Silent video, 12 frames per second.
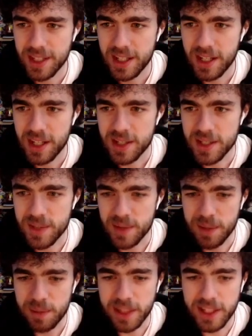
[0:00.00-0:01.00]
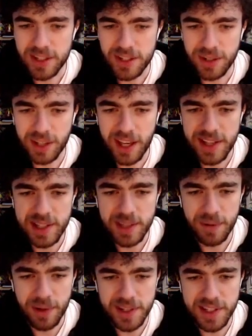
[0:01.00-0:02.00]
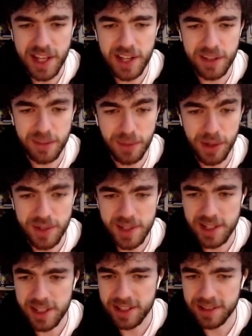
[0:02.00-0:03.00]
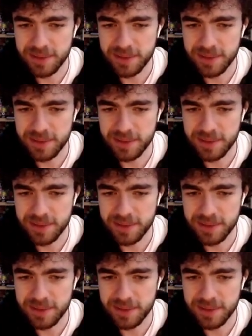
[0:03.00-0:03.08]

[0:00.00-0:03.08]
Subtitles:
So this replay is showcasing the very standard Mo start.